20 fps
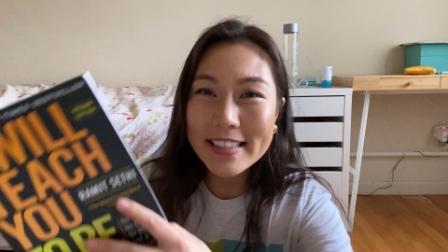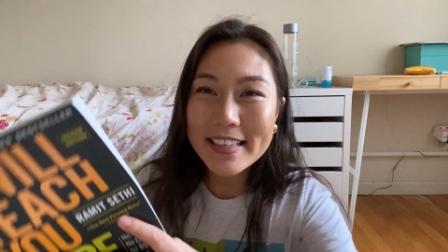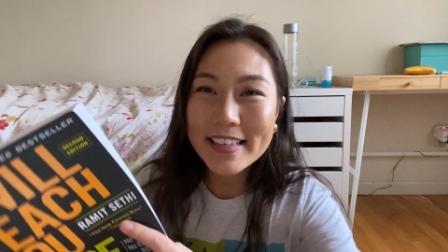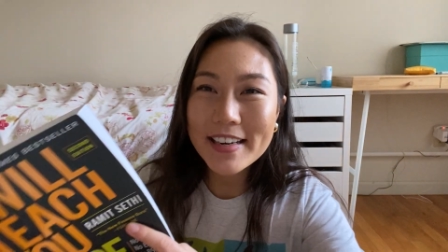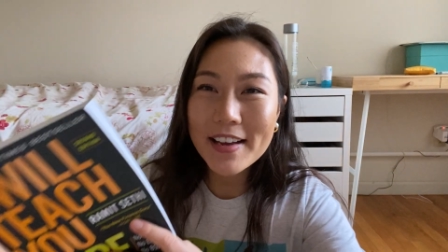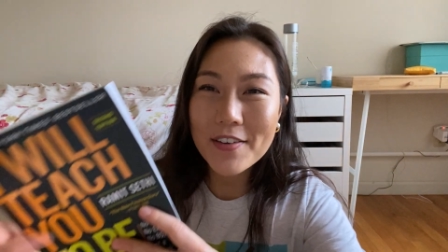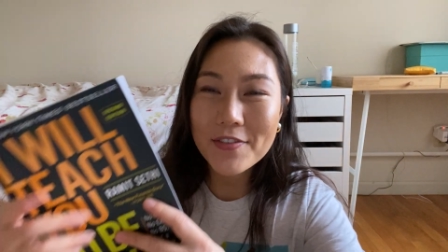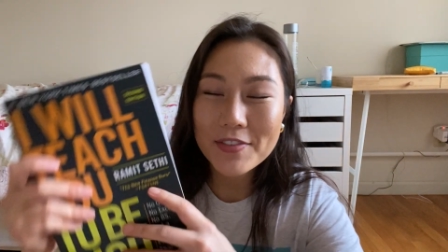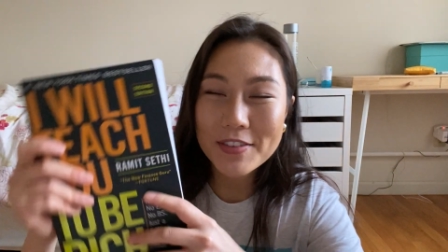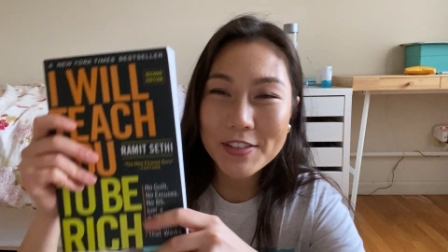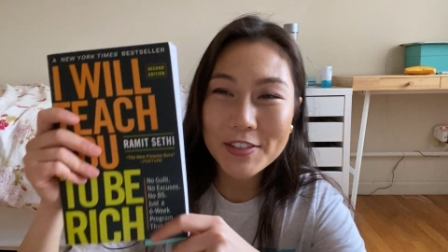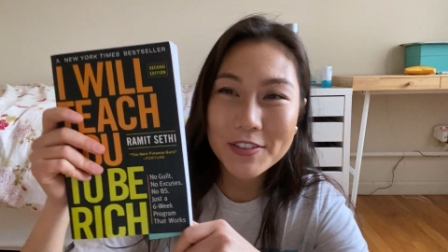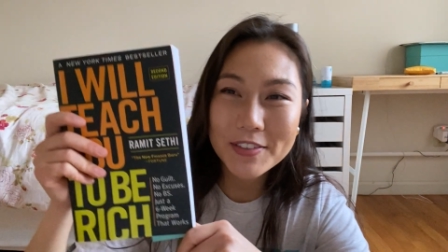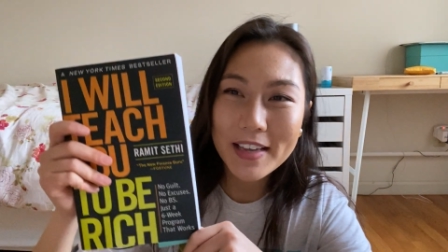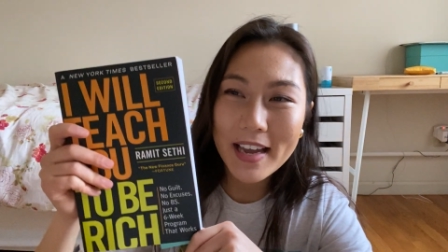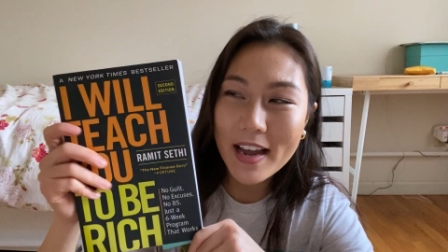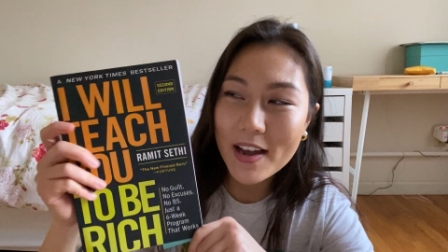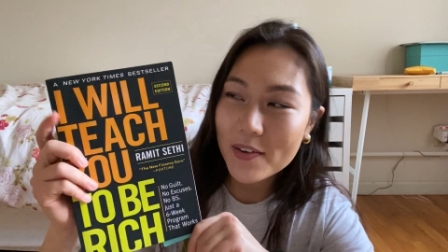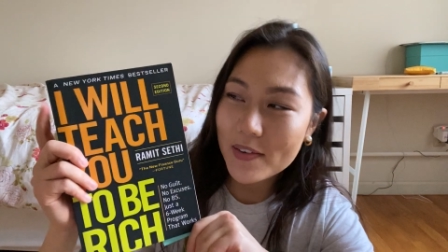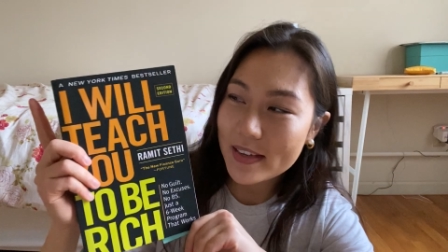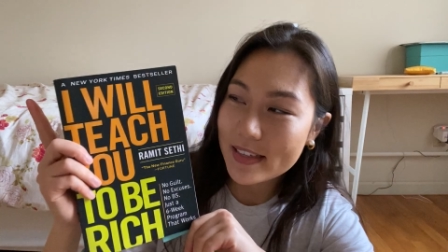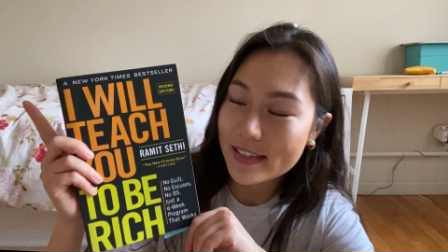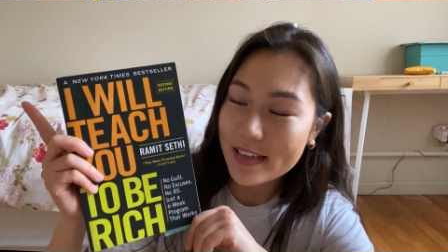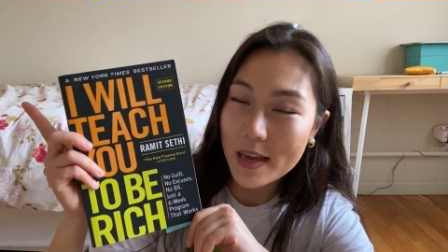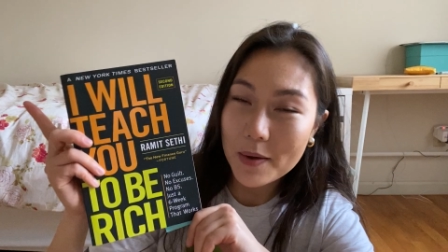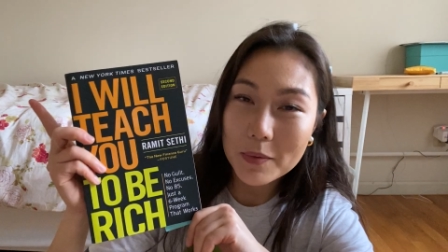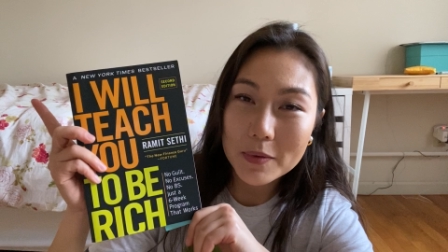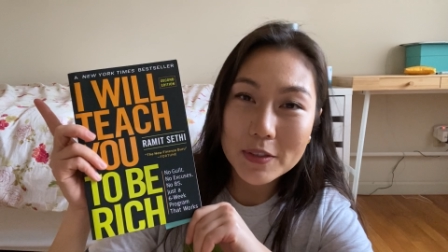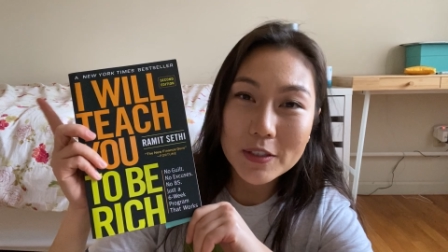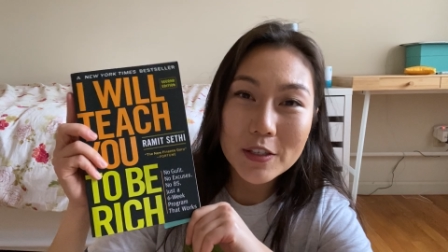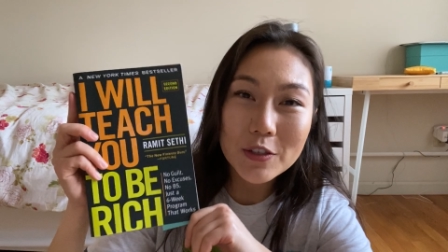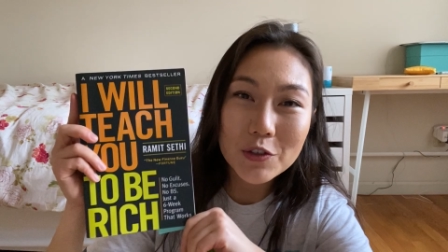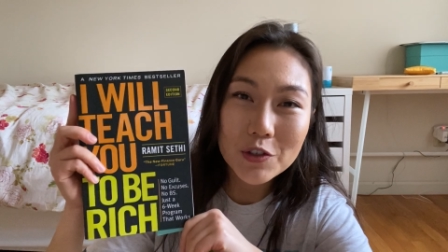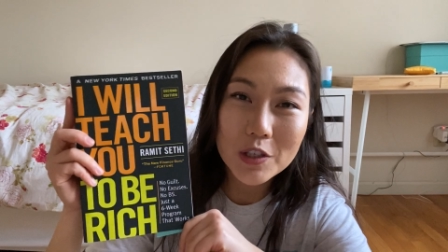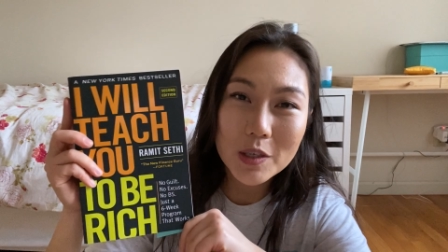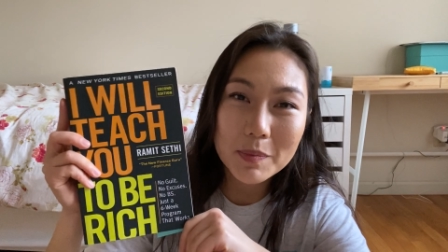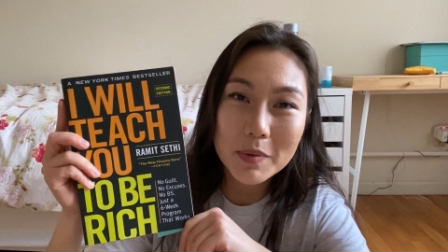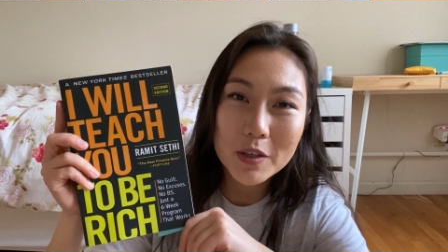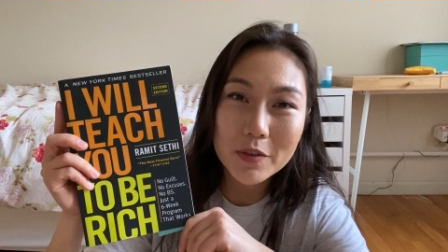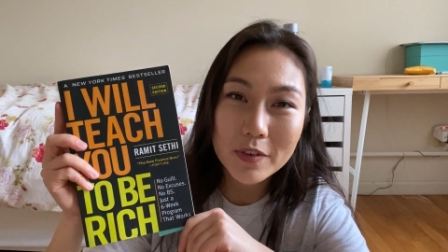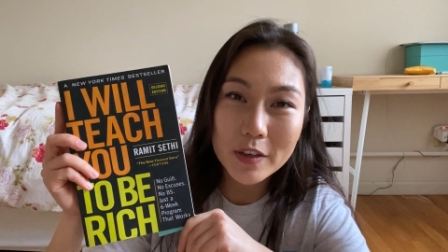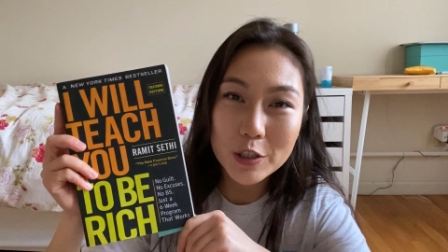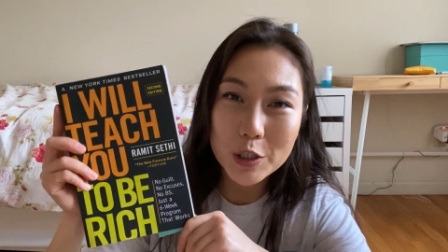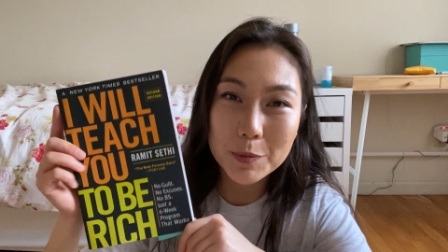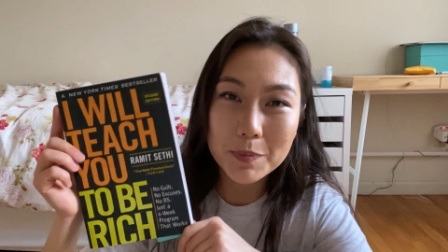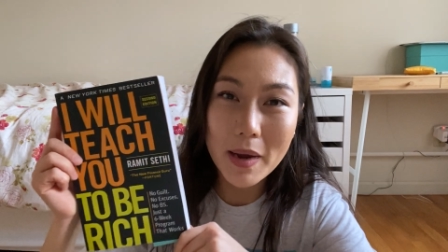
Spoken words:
enough until now is I Will Teach You to Be Rich